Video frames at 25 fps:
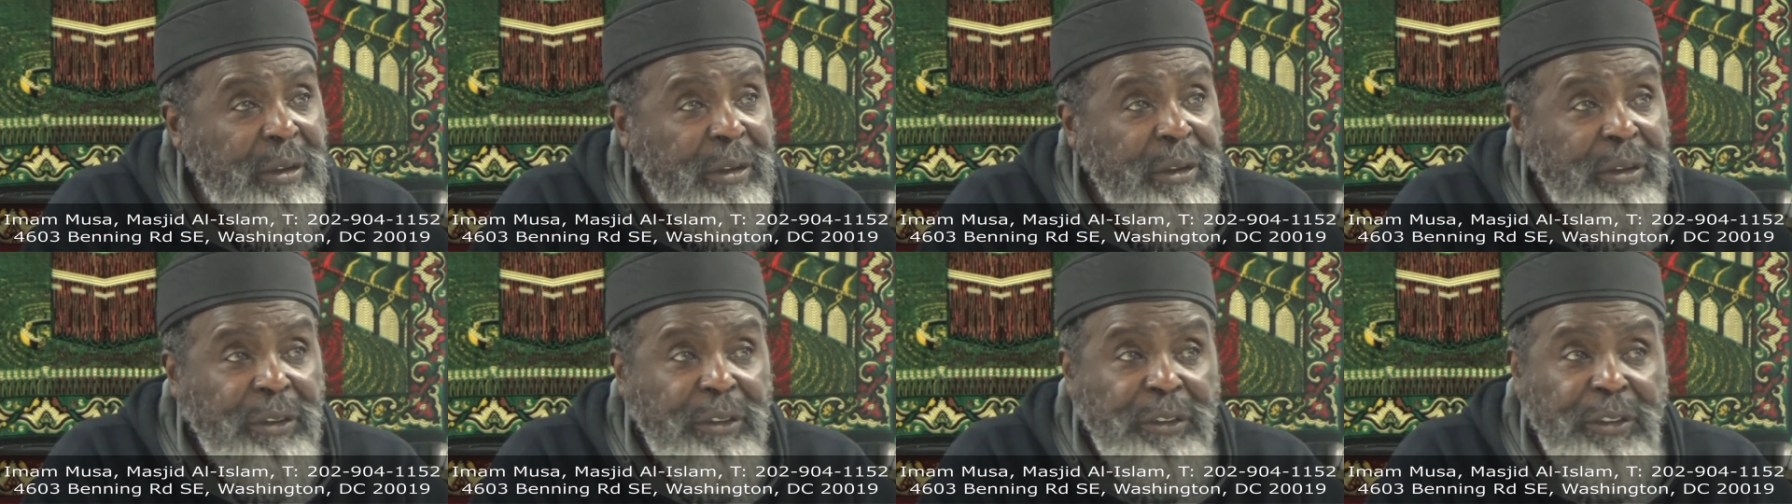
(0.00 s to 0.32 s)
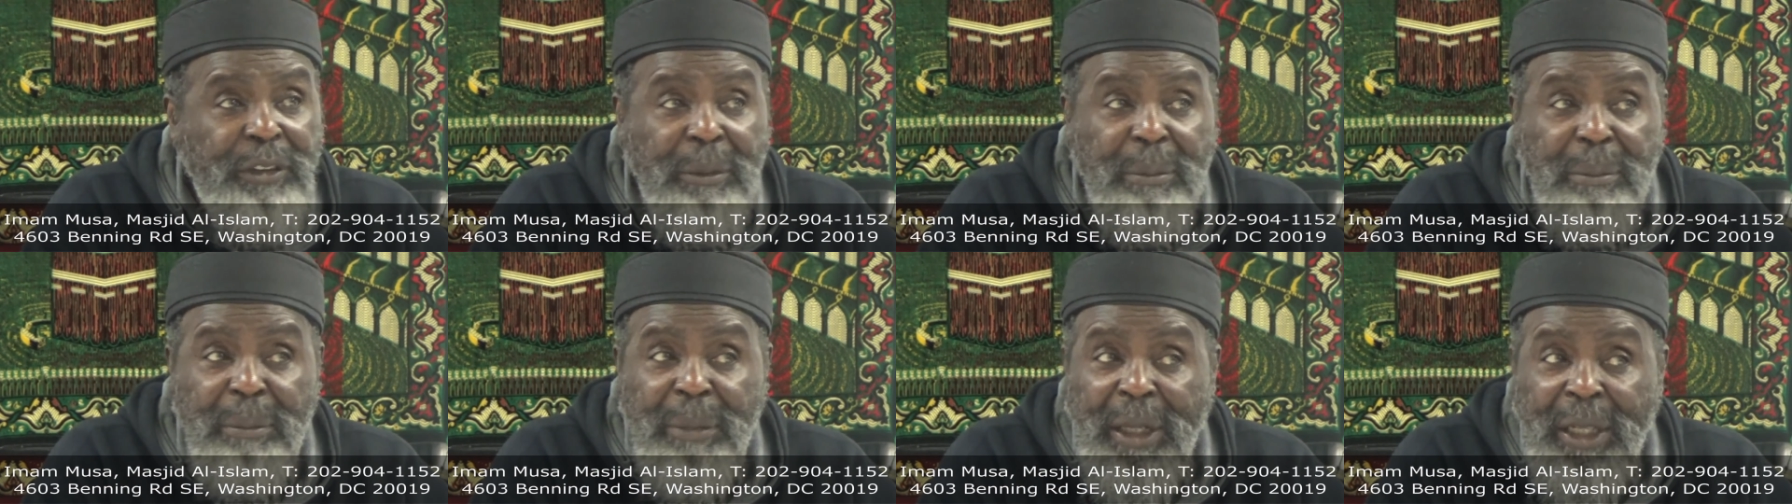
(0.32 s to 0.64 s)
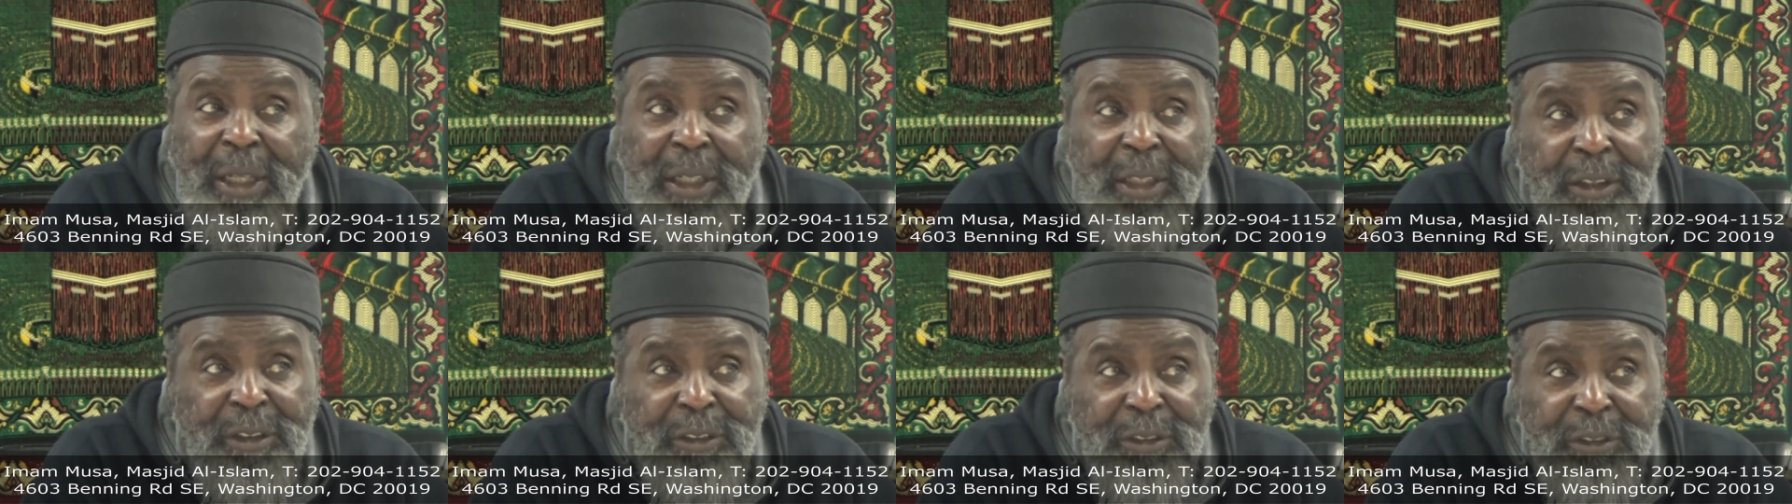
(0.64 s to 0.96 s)

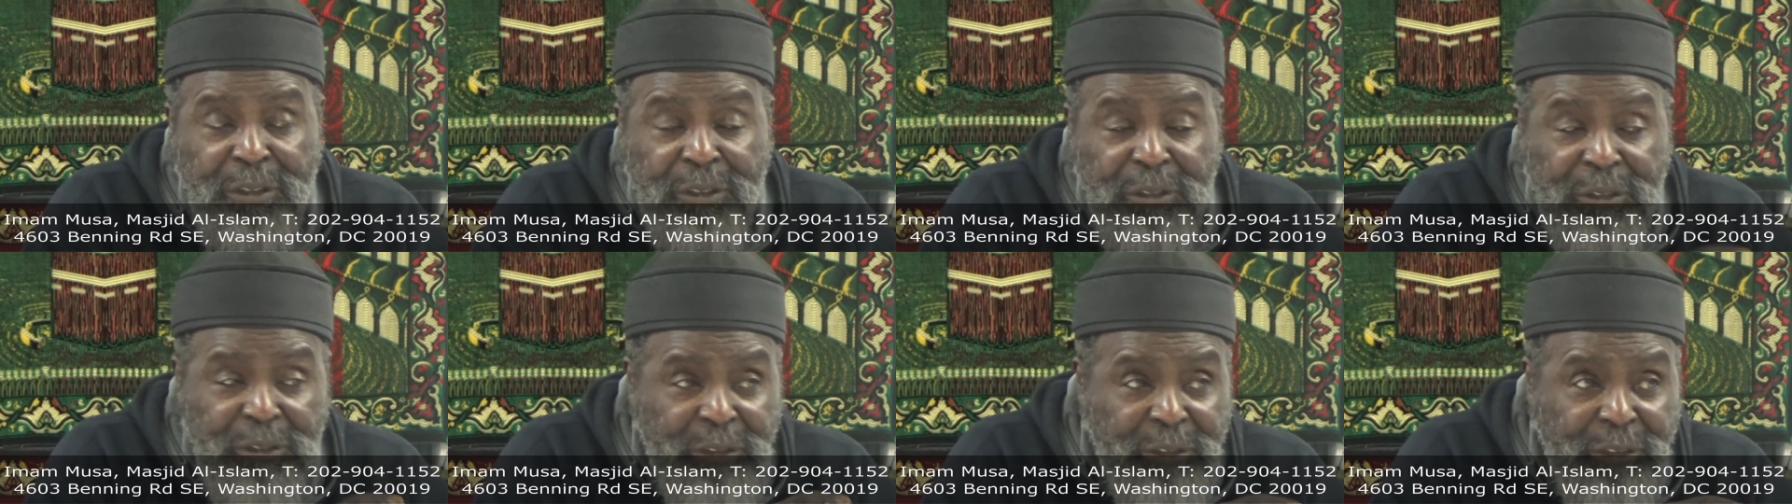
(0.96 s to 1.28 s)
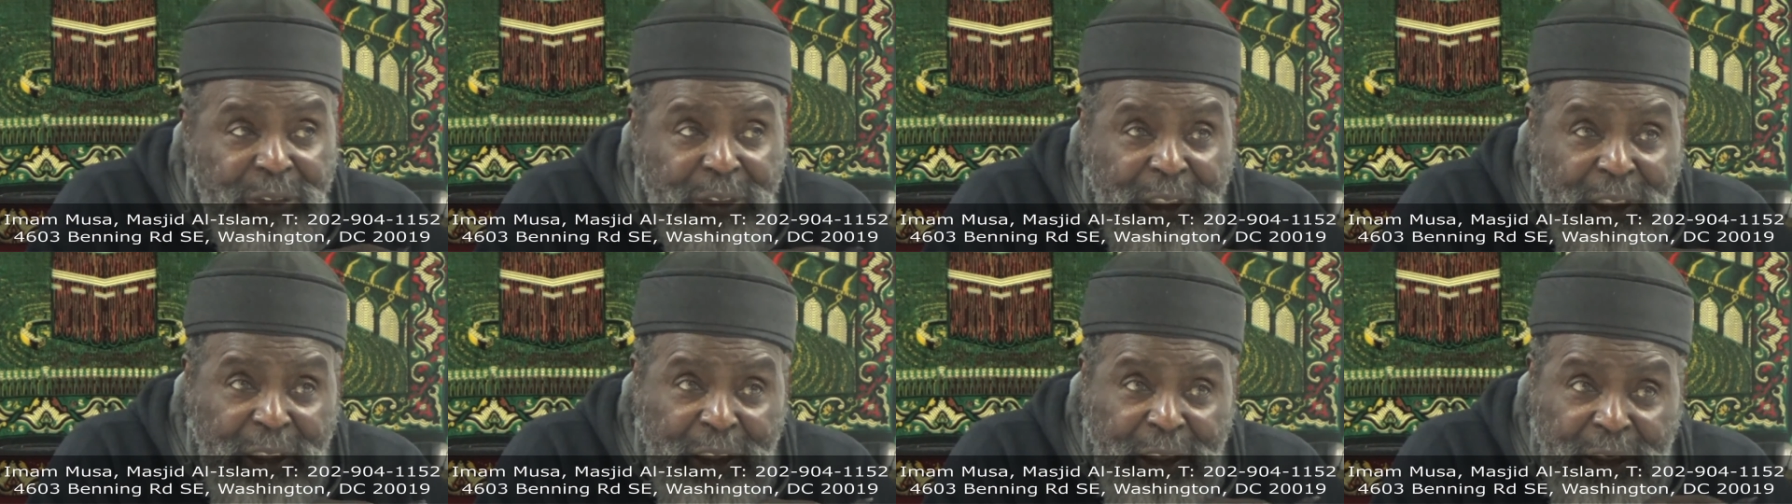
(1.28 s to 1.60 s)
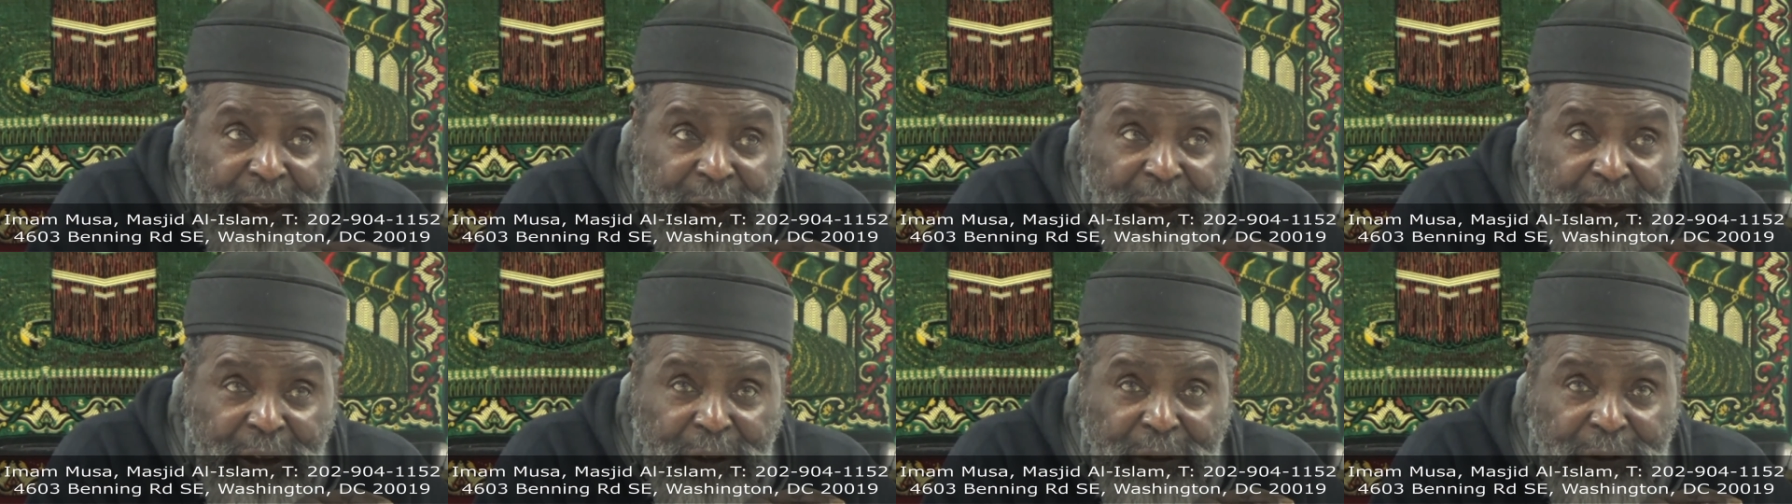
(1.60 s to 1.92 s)
Somebody's telling
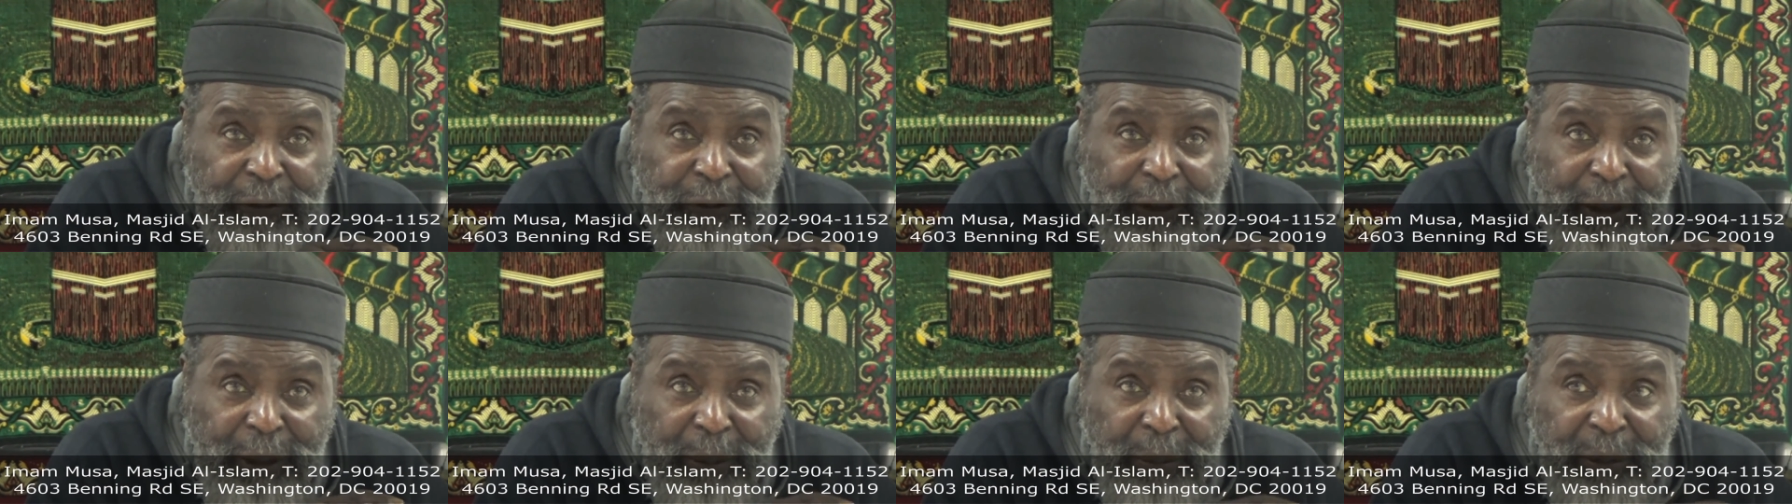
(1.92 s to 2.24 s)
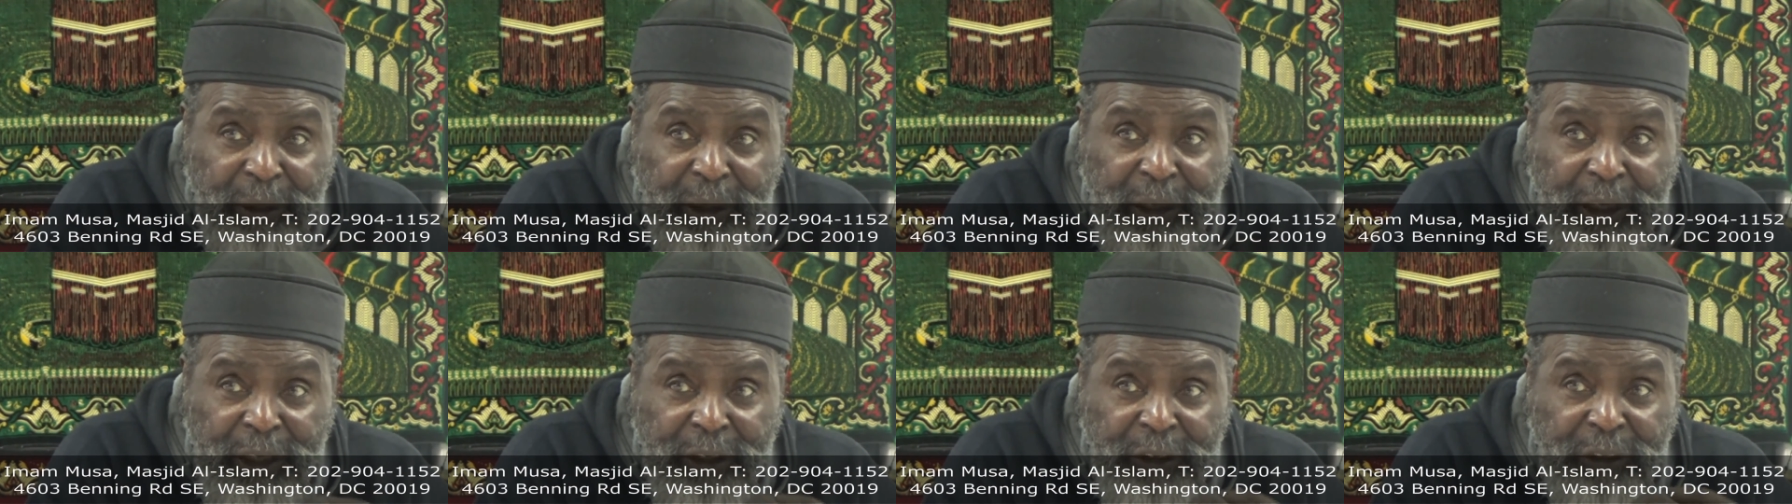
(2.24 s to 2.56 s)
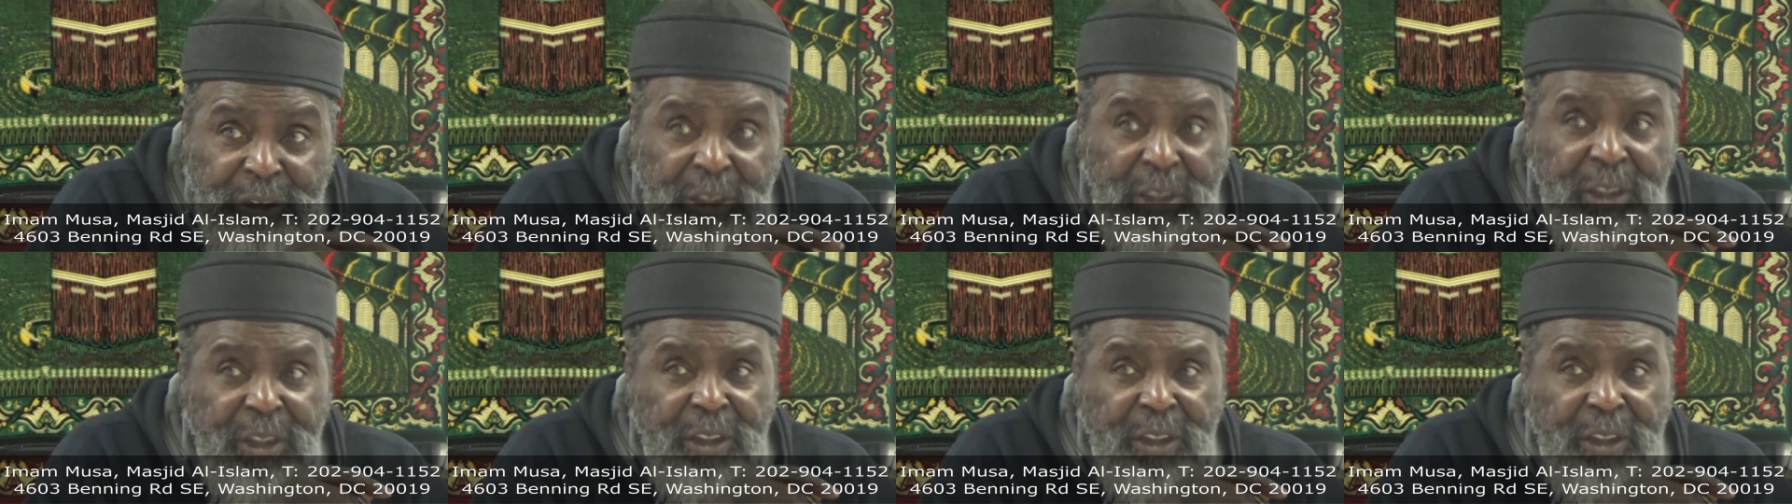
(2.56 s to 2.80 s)
little fabricate.